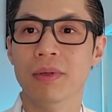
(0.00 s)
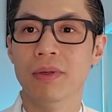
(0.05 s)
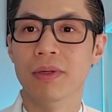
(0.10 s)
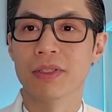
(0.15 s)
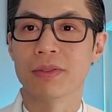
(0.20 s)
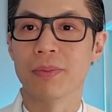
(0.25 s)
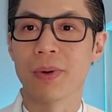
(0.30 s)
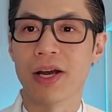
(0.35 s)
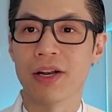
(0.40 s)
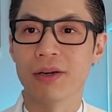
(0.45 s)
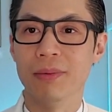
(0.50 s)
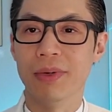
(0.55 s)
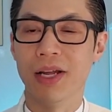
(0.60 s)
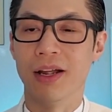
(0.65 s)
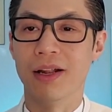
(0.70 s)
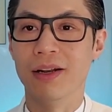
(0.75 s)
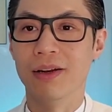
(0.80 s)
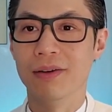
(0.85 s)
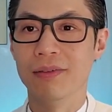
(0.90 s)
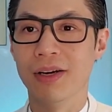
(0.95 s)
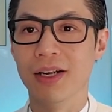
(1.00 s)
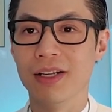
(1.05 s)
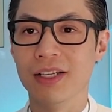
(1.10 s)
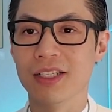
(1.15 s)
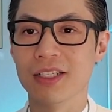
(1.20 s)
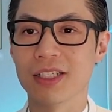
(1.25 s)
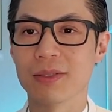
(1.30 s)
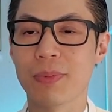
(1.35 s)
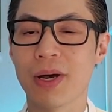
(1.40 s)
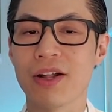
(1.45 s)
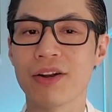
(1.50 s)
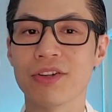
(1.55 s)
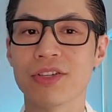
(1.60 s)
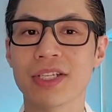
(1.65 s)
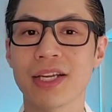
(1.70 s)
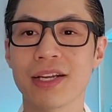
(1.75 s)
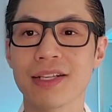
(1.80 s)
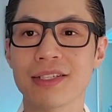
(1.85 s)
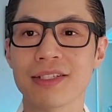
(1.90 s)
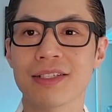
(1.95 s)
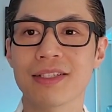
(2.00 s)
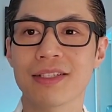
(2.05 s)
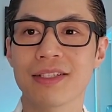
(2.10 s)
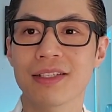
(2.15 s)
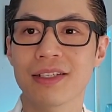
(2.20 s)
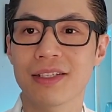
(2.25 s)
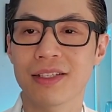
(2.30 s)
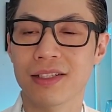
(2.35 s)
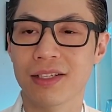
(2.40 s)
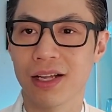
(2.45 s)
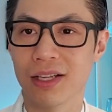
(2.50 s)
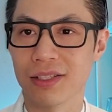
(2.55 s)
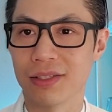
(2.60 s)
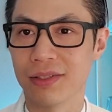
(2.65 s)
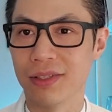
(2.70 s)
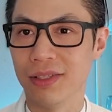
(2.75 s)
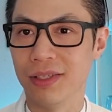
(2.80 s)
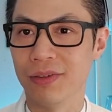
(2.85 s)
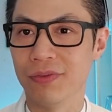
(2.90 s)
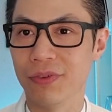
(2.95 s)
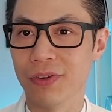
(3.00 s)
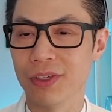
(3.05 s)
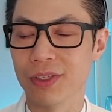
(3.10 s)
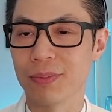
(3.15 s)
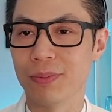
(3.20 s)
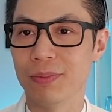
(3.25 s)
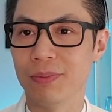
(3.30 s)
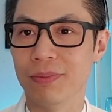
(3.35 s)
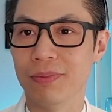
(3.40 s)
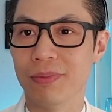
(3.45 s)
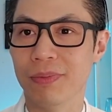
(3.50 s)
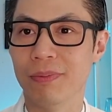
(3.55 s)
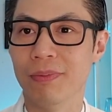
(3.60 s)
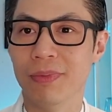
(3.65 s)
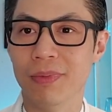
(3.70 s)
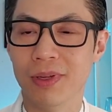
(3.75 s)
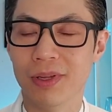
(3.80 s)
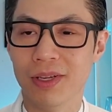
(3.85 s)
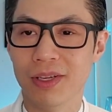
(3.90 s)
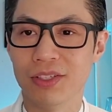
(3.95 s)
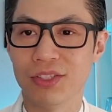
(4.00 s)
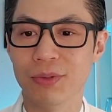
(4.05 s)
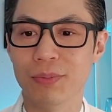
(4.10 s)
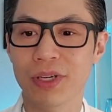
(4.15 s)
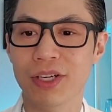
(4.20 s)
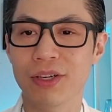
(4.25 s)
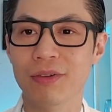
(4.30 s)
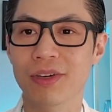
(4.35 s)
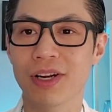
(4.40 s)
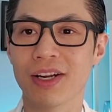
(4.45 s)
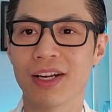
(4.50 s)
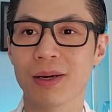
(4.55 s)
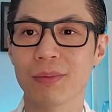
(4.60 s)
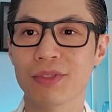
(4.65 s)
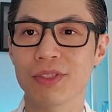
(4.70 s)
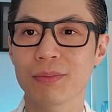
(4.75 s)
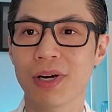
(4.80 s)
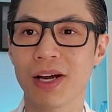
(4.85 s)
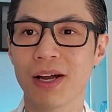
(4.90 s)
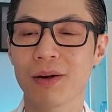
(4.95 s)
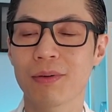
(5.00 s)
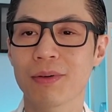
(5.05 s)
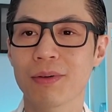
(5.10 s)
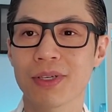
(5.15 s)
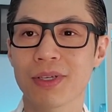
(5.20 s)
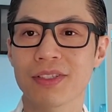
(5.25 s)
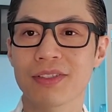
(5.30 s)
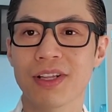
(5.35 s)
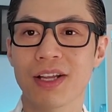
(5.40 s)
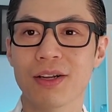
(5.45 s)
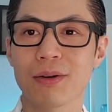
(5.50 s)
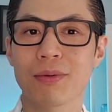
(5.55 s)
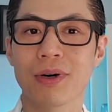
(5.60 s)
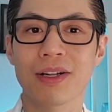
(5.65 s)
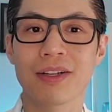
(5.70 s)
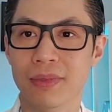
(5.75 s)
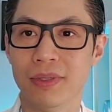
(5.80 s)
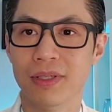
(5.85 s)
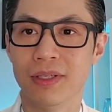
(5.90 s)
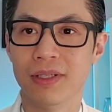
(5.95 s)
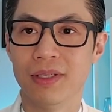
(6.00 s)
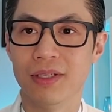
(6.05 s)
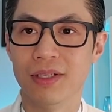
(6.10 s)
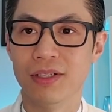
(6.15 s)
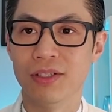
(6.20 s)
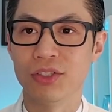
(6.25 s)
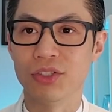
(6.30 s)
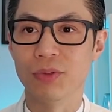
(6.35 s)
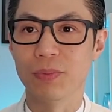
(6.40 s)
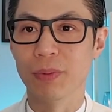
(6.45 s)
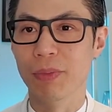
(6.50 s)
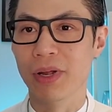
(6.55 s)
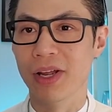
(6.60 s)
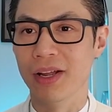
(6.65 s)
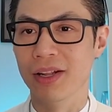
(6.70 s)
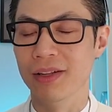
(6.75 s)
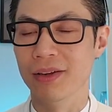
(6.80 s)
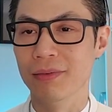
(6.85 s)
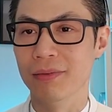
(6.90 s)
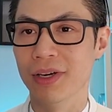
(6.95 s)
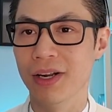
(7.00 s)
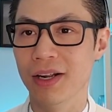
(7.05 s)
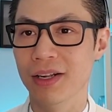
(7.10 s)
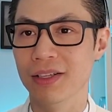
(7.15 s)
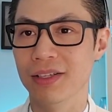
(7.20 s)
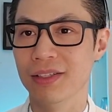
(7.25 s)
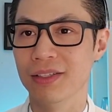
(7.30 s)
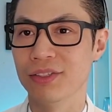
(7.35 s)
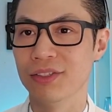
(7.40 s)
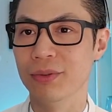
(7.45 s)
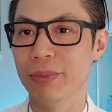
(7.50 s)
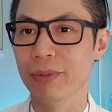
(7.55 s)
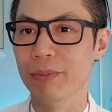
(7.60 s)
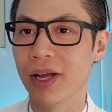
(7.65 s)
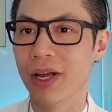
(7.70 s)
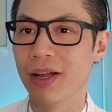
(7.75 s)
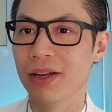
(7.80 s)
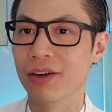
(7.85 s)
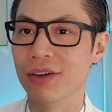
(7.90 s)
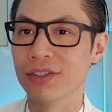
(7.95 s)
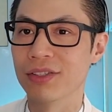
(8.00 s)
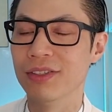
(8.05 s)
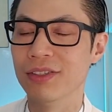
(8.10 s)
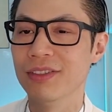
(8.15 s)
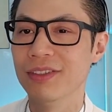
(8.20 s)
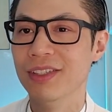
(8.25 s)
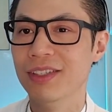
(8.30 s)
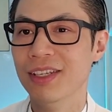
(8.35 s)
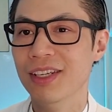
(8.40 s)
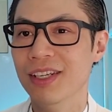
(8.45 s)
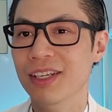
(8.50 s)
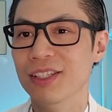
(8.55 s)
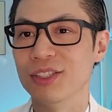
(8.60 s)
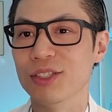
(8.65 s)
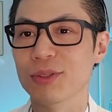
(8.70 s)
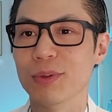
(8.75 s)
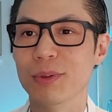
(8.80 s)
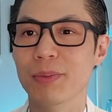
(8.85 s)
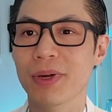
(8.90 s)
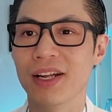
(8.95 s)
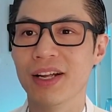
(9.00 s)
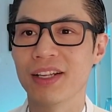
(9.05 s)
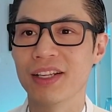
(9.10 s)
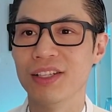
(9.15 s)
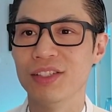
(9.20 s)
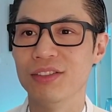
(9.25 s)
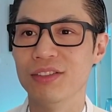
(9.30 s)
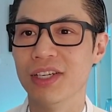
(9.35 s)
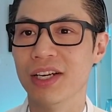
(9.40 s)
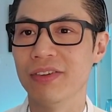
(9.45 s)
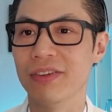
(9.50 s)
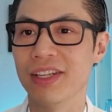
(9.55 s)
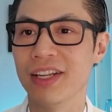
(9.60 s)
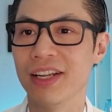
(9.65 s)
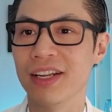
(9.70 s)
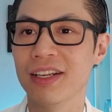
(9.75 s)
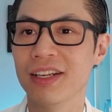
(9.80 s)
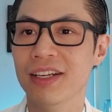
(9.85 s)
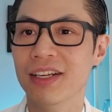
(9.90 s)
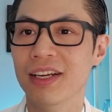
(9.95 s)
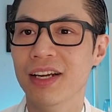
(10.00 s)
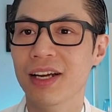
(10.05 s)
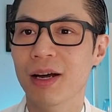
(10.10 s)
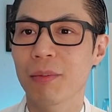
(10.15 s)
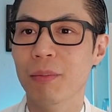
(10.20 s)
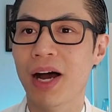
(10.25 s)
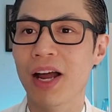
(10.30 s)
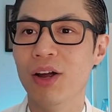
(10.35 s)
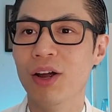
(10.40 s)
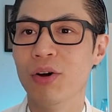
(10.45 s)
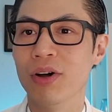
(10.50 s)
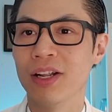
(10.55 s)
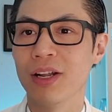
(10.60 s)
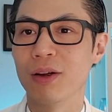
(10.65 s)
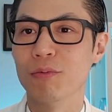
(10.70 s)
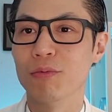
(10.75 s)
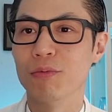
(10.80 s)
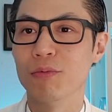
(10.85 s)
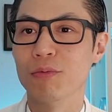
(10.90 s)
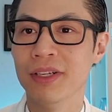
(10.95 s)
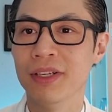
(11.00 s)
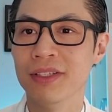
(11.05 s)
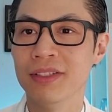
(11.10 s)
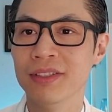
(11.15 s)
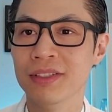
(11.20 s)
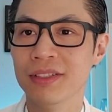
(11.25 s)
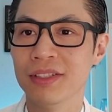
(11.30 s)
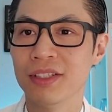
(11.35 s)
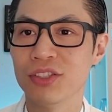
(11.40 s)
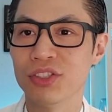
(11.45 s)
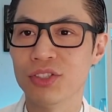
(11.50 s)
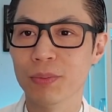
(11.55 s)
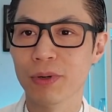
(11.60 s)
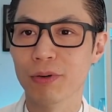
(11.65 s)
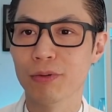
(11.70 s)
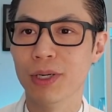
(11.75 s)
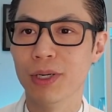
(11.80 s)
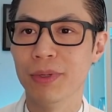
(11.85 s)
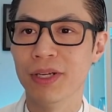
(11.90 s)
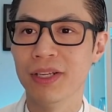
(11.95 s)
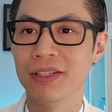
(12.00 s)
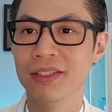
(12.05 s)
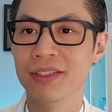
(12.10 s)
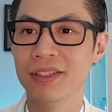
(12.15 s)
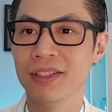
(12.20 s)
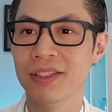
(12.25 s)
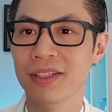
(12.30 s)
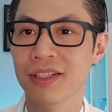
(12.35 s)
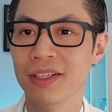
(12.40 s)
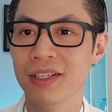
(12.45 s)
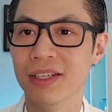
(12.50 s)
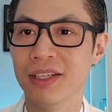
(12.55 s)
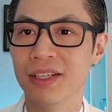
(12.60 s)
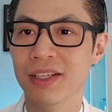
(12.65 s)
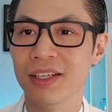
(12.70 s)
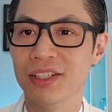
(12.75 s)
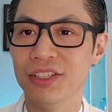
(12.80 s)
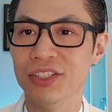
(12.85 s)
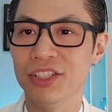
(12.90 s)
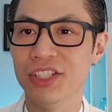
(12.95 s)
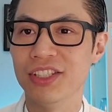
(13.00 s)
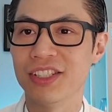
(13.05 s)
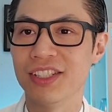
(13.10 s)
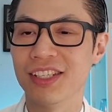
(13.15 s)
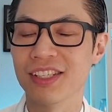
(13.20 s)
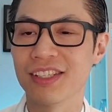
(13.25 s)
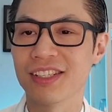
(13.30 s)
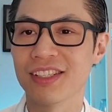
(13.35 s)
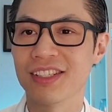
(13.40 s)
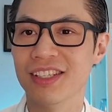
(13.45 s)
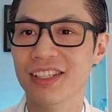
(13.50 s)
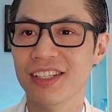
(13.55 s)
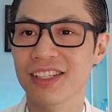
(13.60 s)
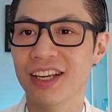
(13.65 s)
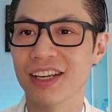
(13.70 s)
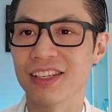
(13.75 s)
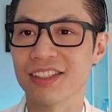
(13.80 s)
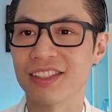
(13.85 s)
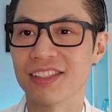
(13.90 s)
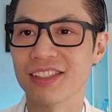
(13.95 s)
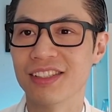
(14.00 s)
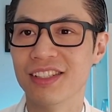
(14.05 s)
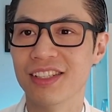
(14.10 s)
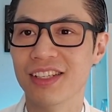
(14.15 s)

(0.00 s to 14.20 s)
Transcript: Spider-Man, right? Spider sense. That's the first superhero that comes to mind. What's another one? Superman, right? Superman also. Superman can do everything. Bionic woman, superwoman, Jesus, yes.